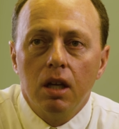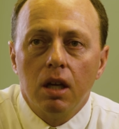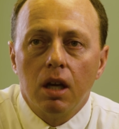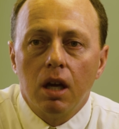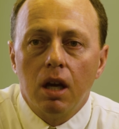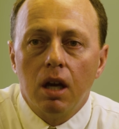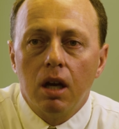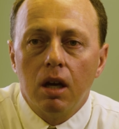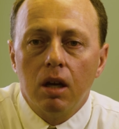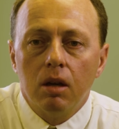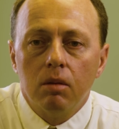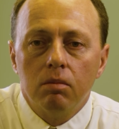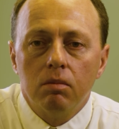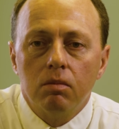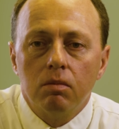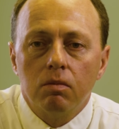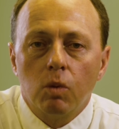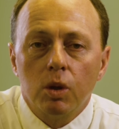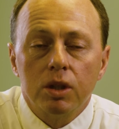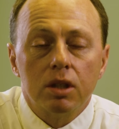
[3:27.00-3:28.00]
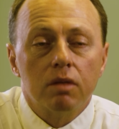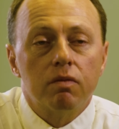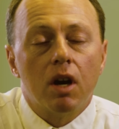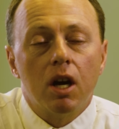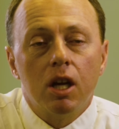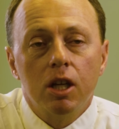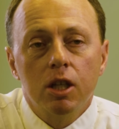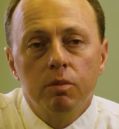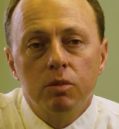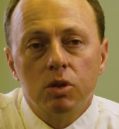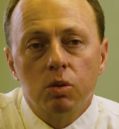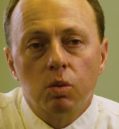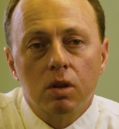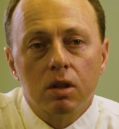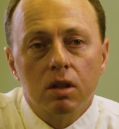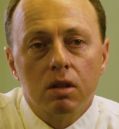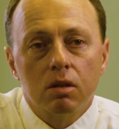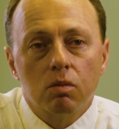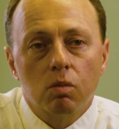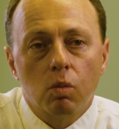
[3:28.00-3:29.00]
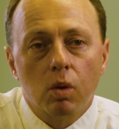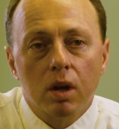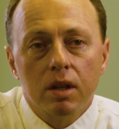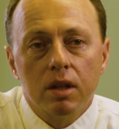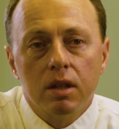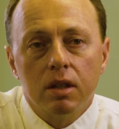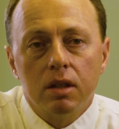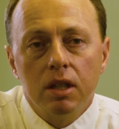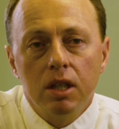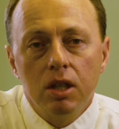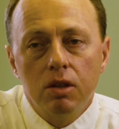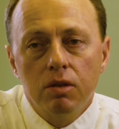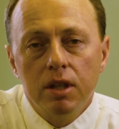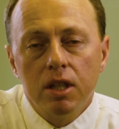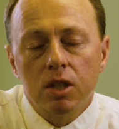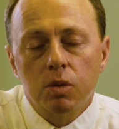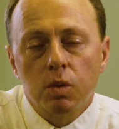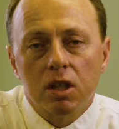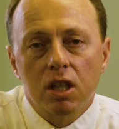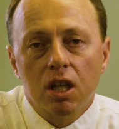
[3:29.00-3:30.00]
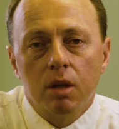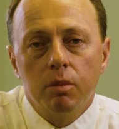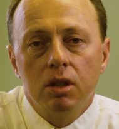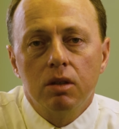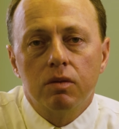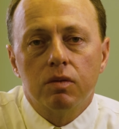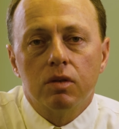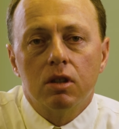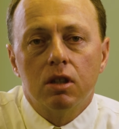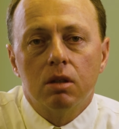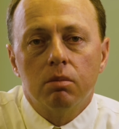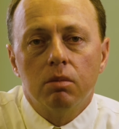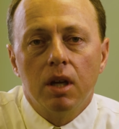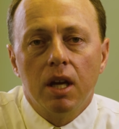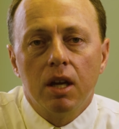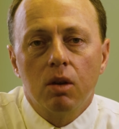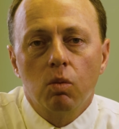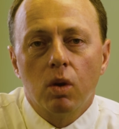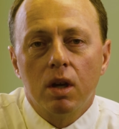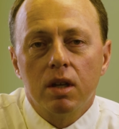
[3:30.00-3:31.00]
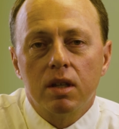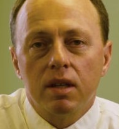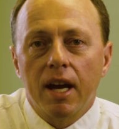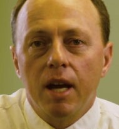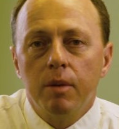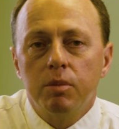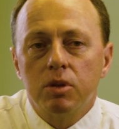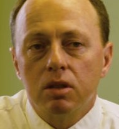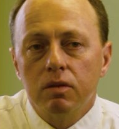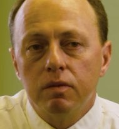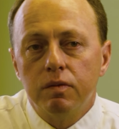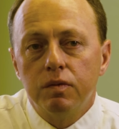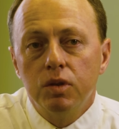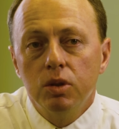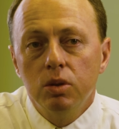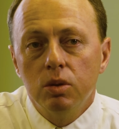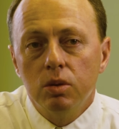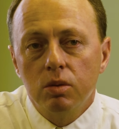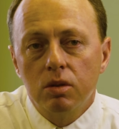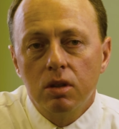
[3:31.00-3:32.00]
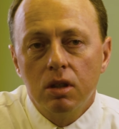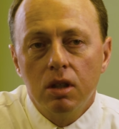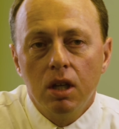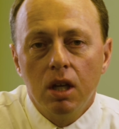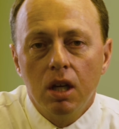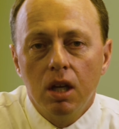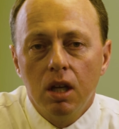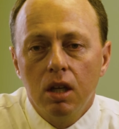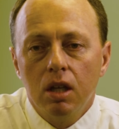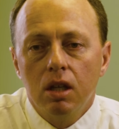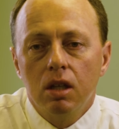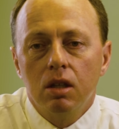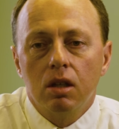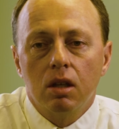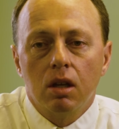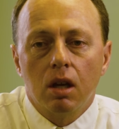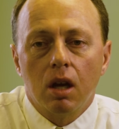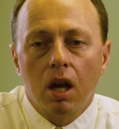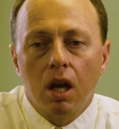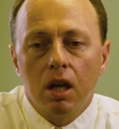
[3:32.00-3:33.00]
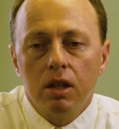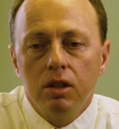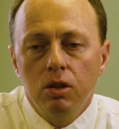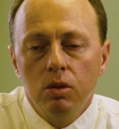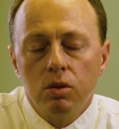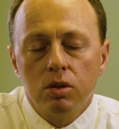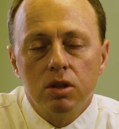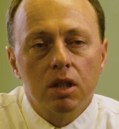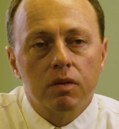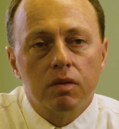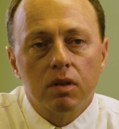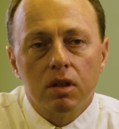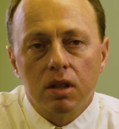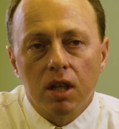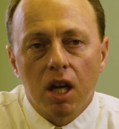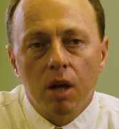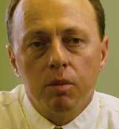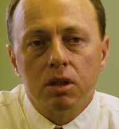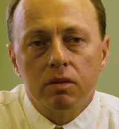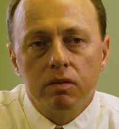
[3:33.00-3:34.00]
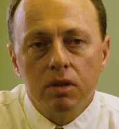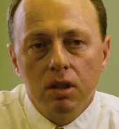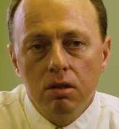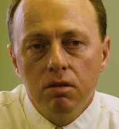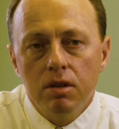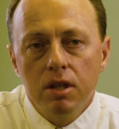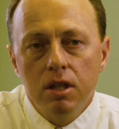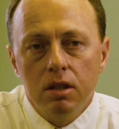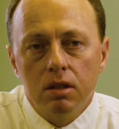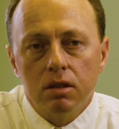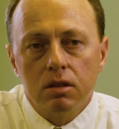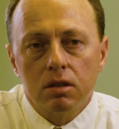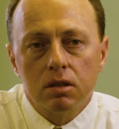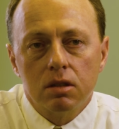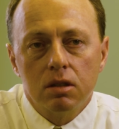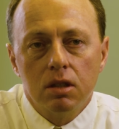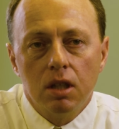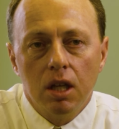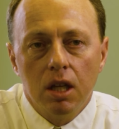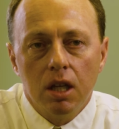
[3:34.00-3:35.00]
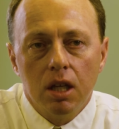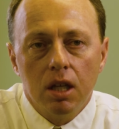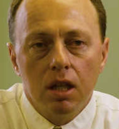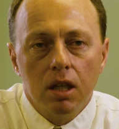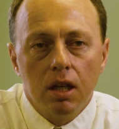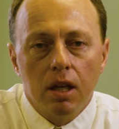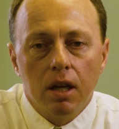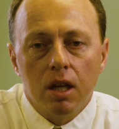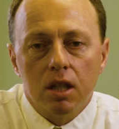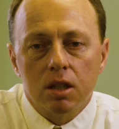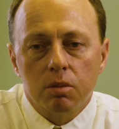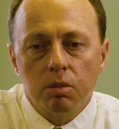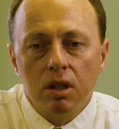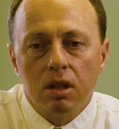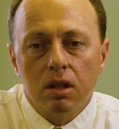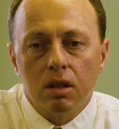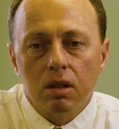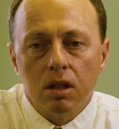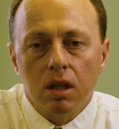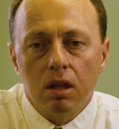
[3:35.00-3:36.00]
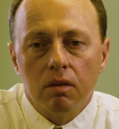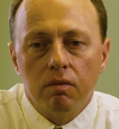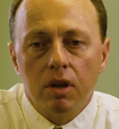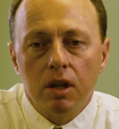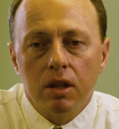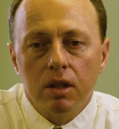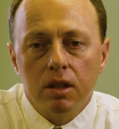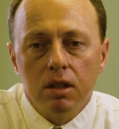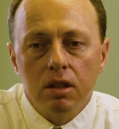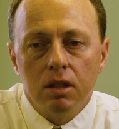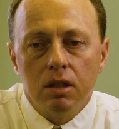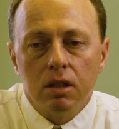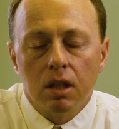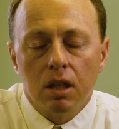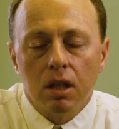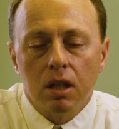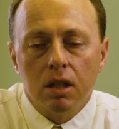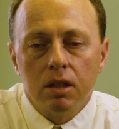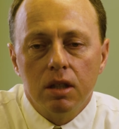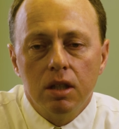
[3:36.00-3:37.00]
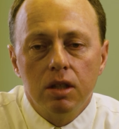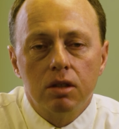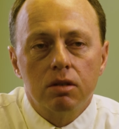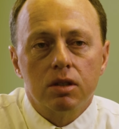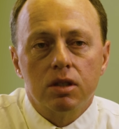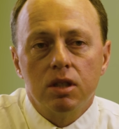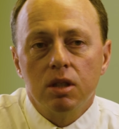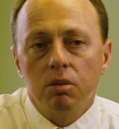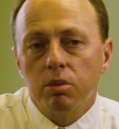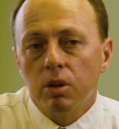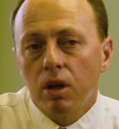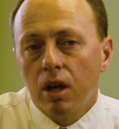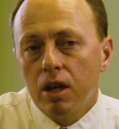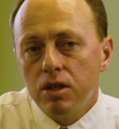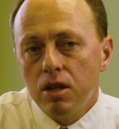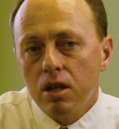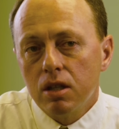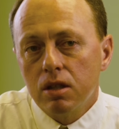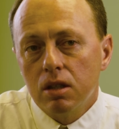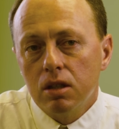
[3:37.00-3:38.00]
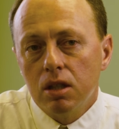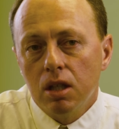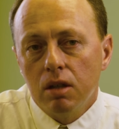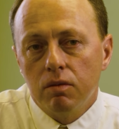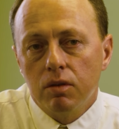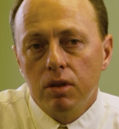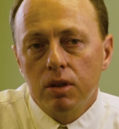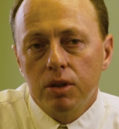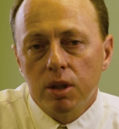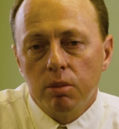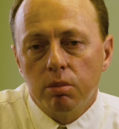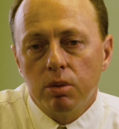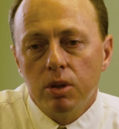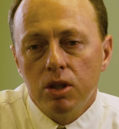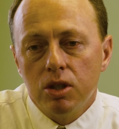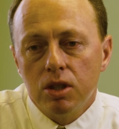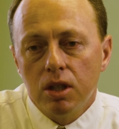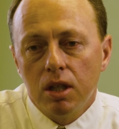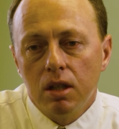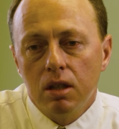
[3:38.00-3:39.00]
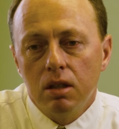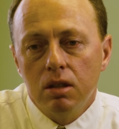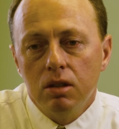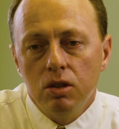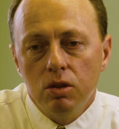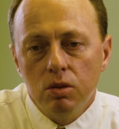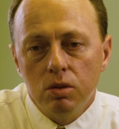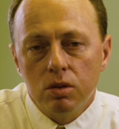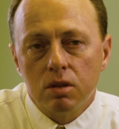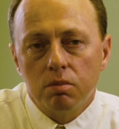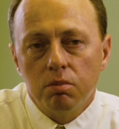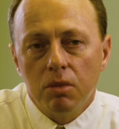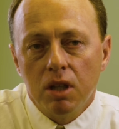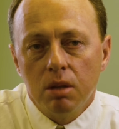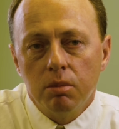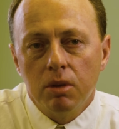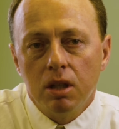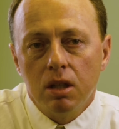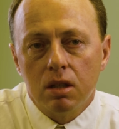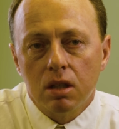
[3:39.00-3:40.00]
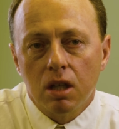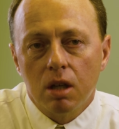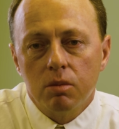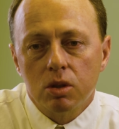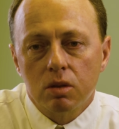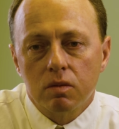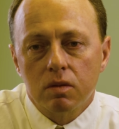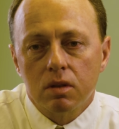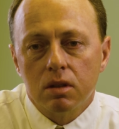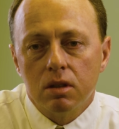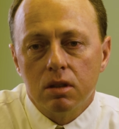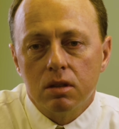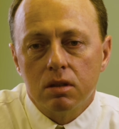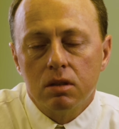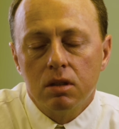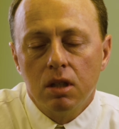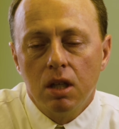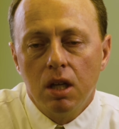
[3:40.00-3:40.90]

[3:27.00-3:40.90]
the volumes were, where the ingredients were coming from, and what types of food use different types of ingredients. And it's been a very interesting project that they've really appreciated and used many, many times over the